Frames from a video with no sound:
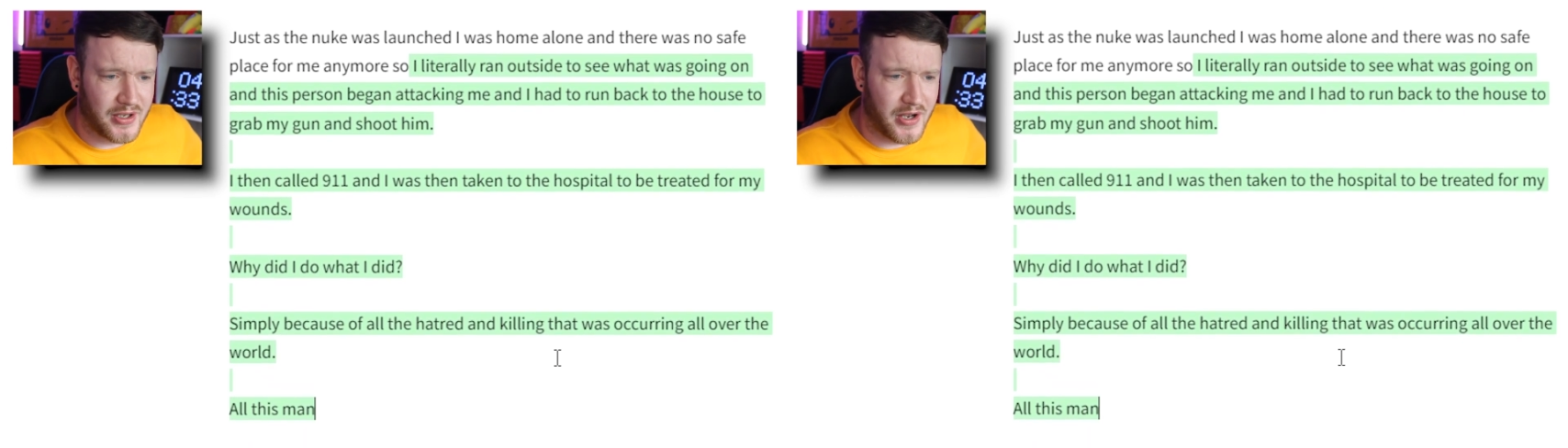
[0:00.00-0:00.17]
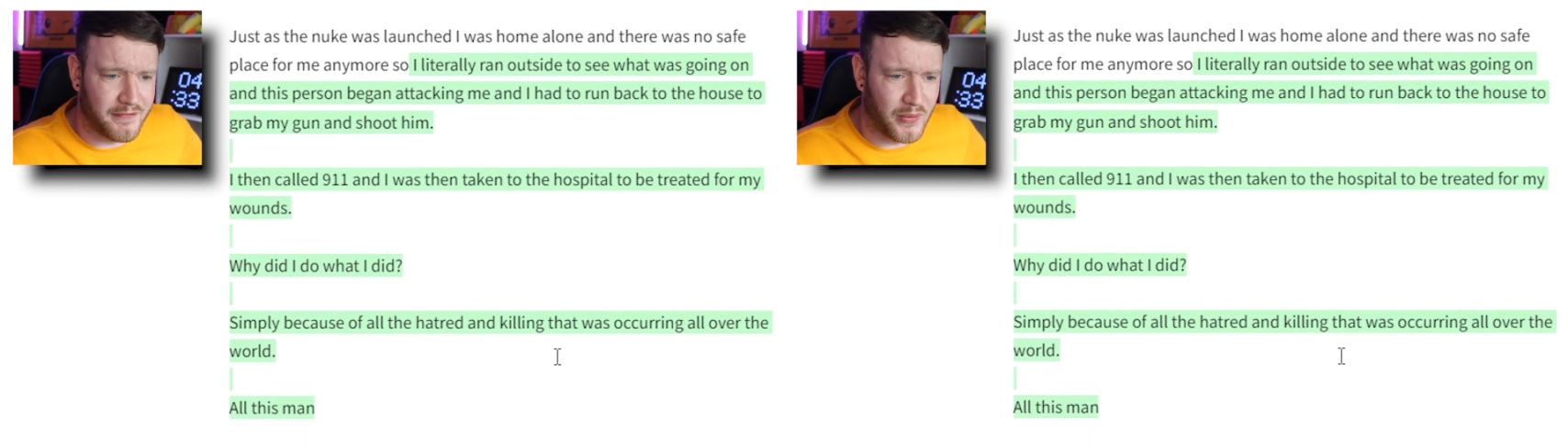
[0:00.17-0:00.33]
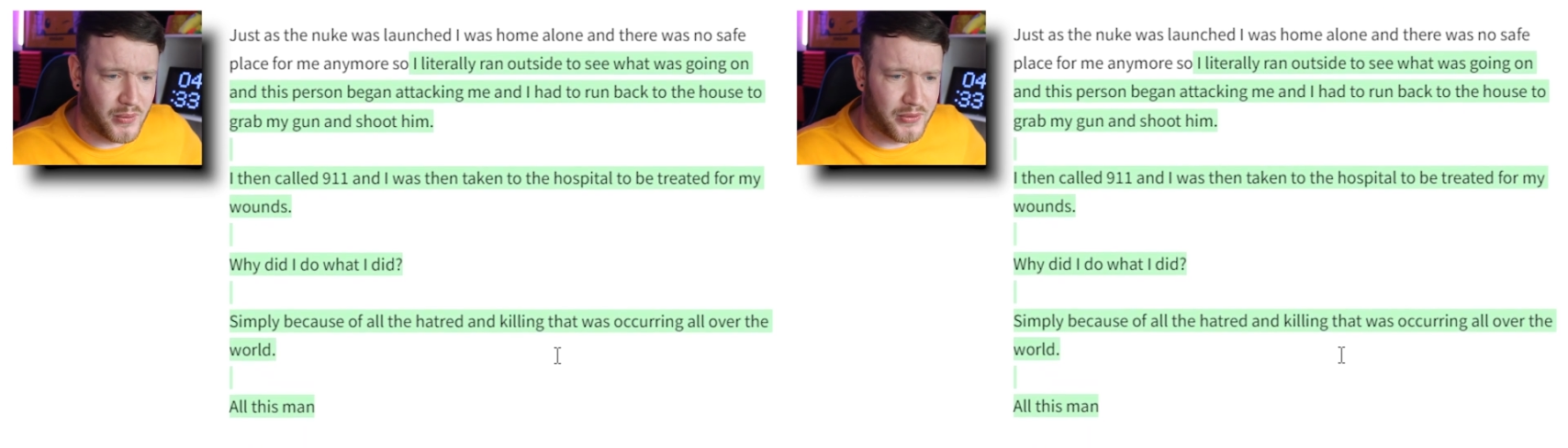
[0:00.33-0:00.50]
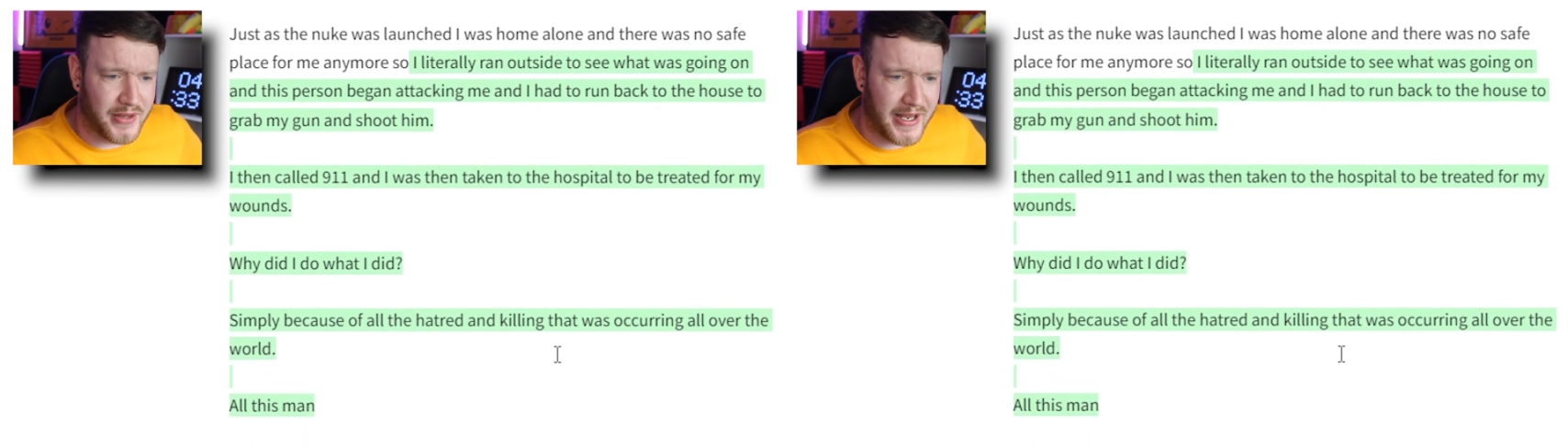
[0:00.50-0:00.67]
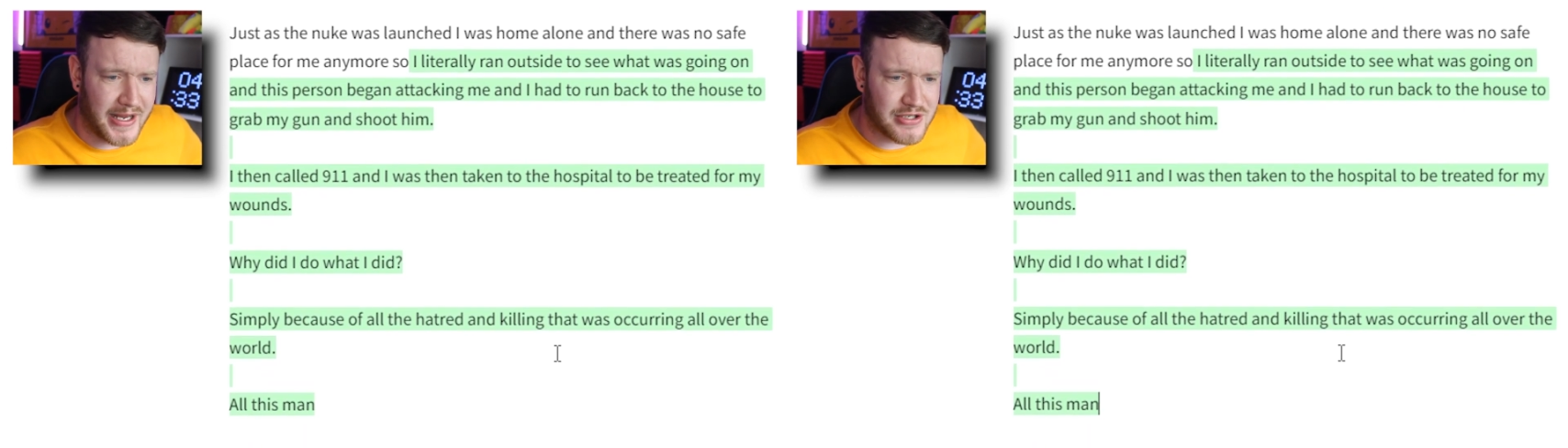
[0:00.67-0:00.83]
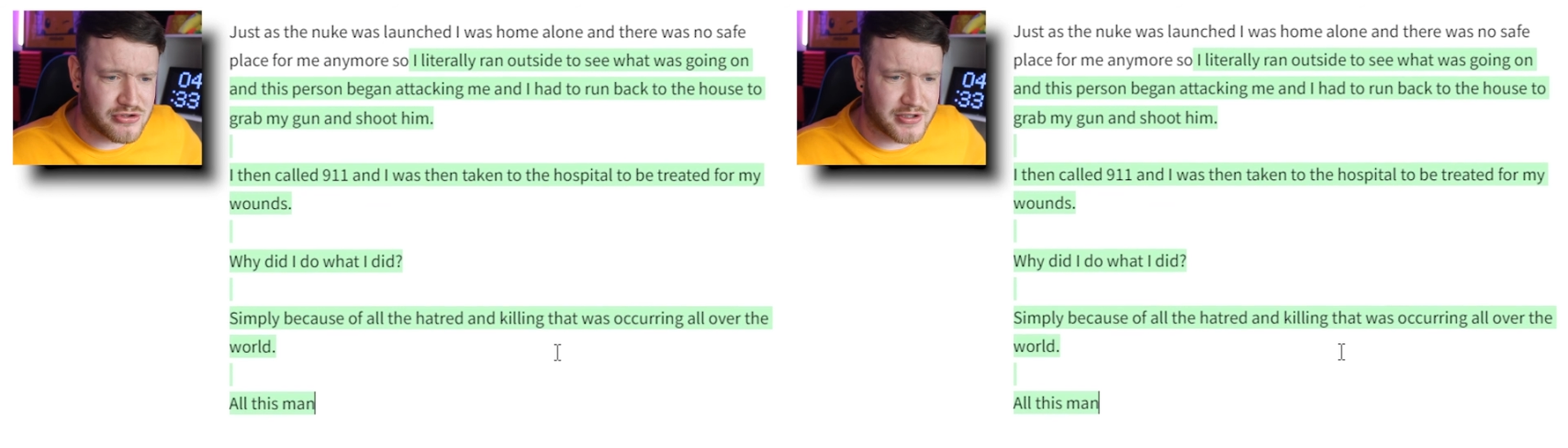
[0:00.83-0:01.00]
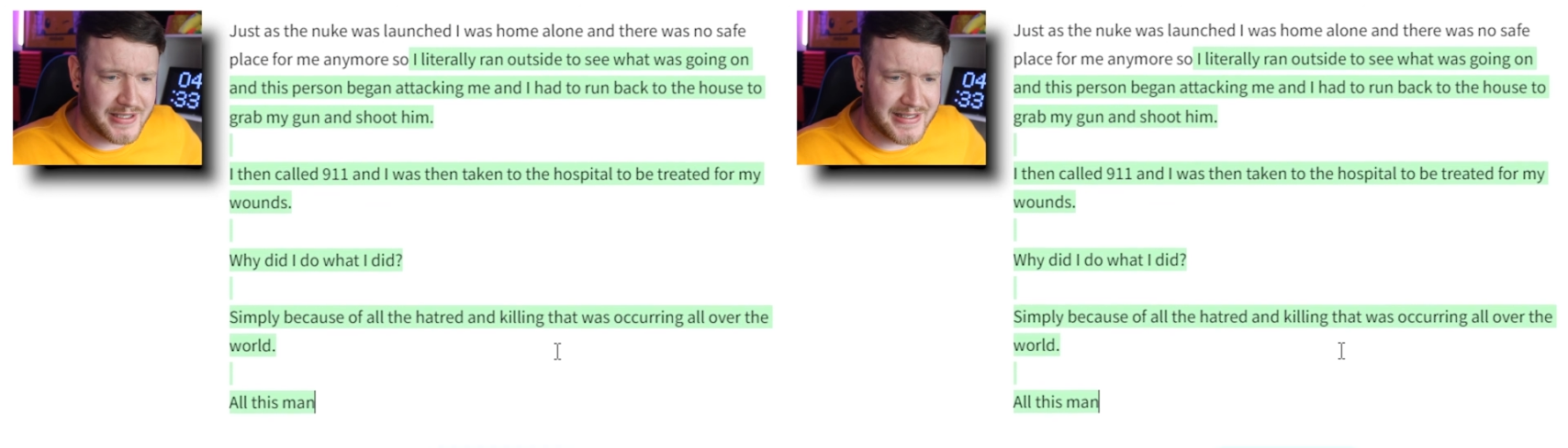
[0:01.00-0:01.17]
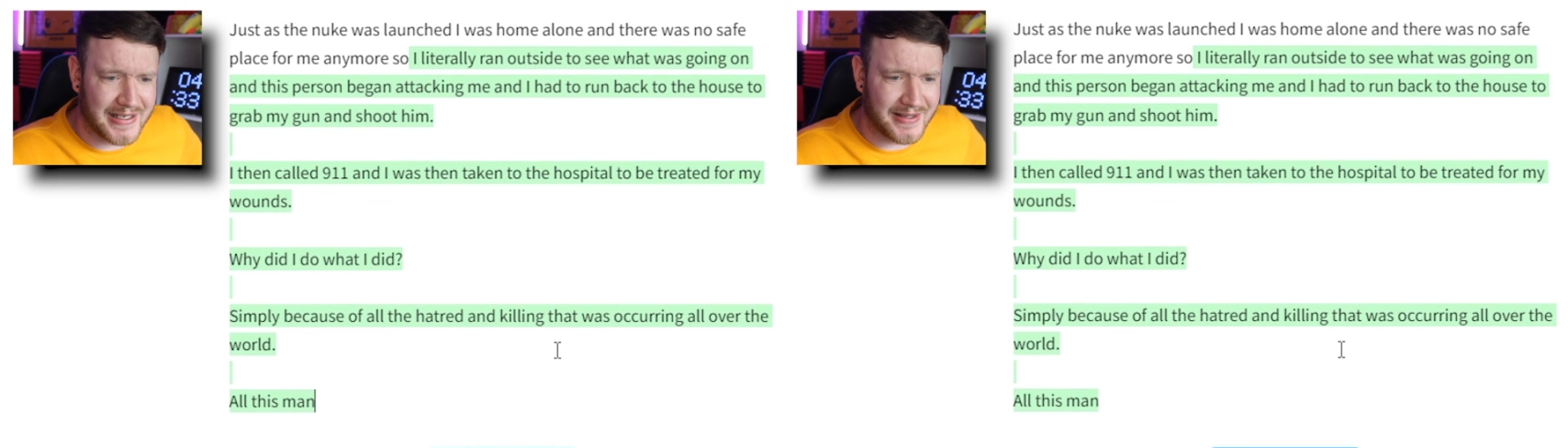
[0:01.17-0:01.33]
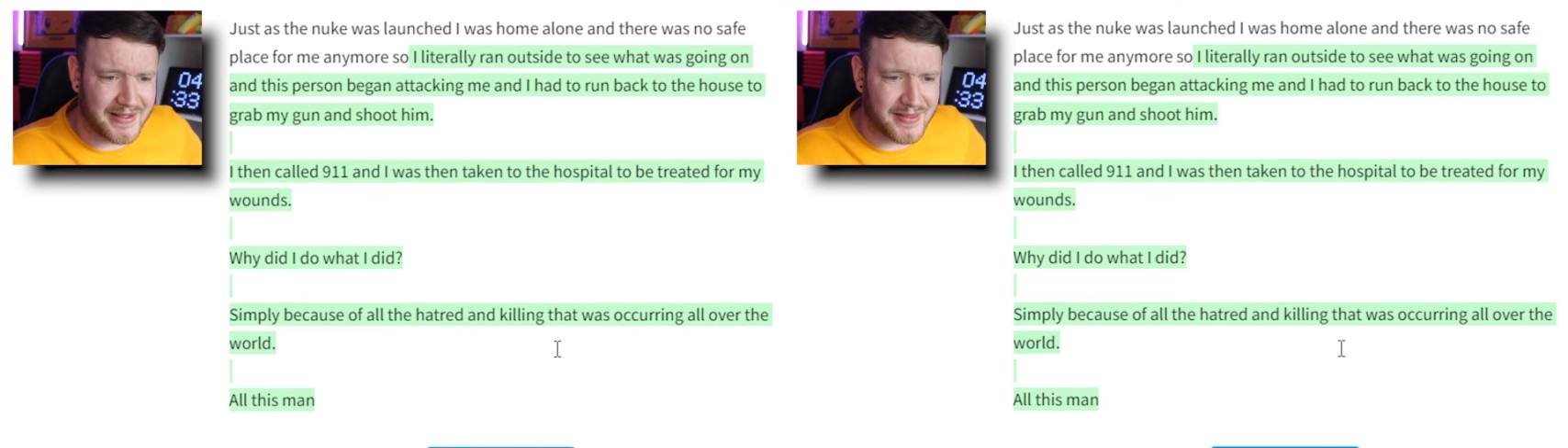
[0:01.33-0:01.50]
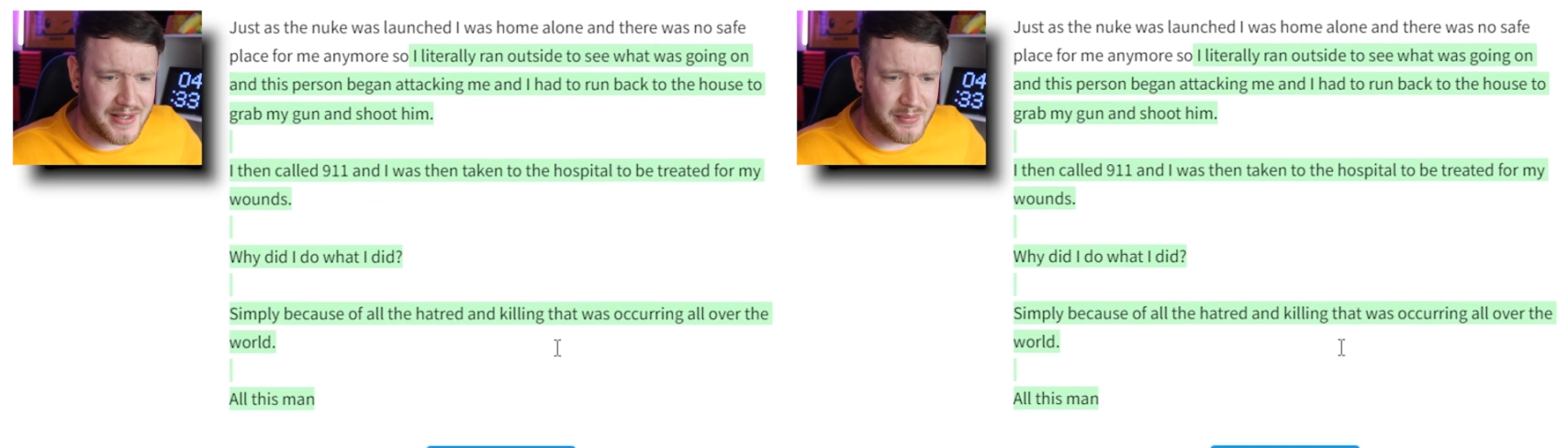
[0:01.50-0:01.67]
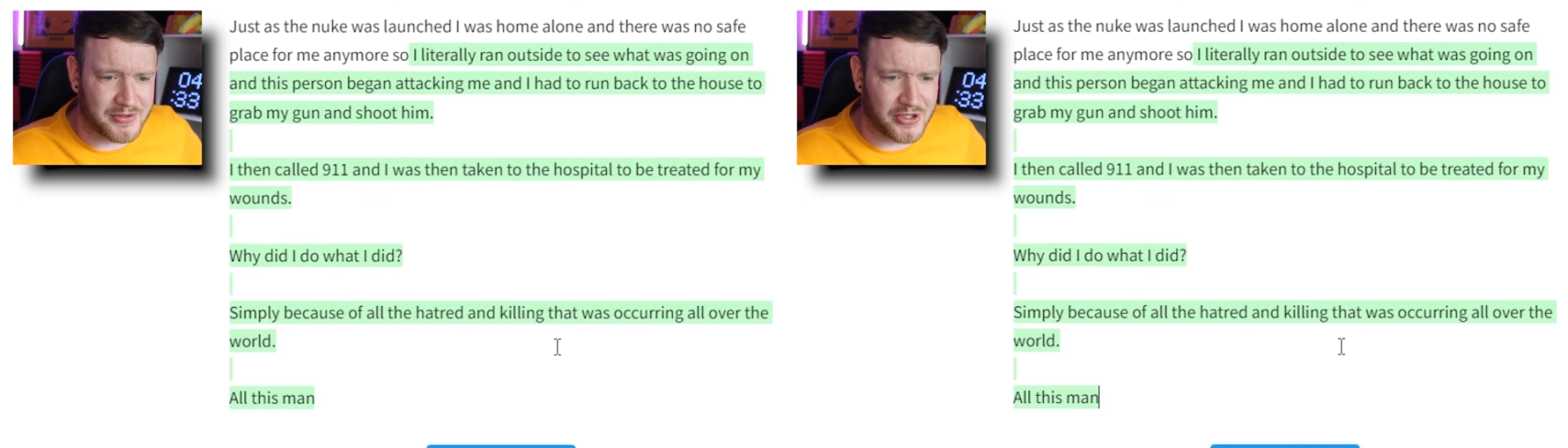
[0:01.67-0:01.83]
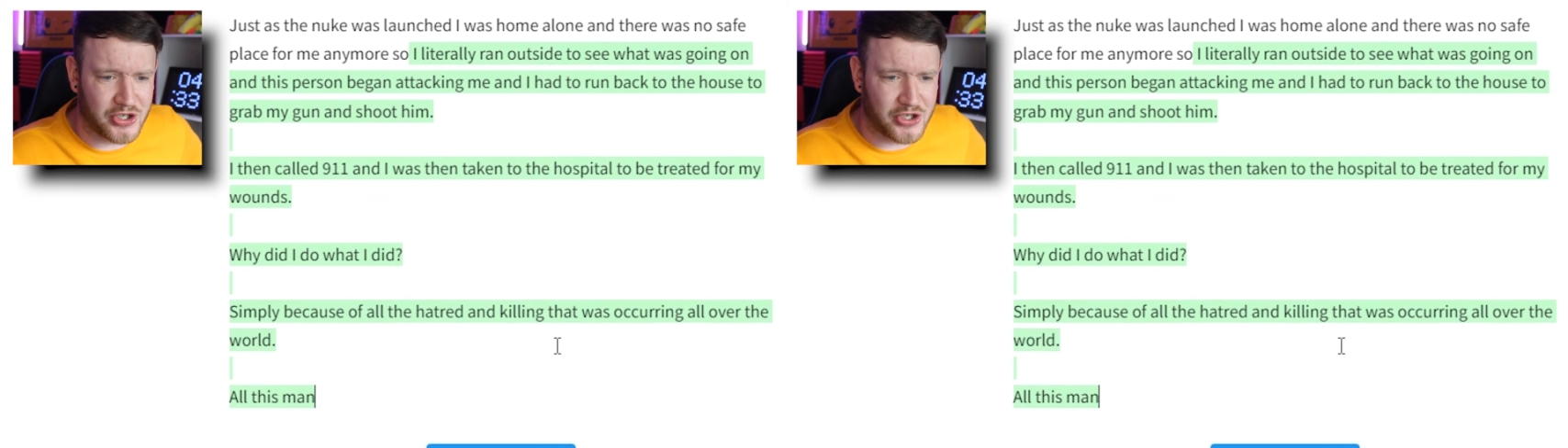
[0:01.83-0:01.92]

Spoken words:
of all the hatred and killing that was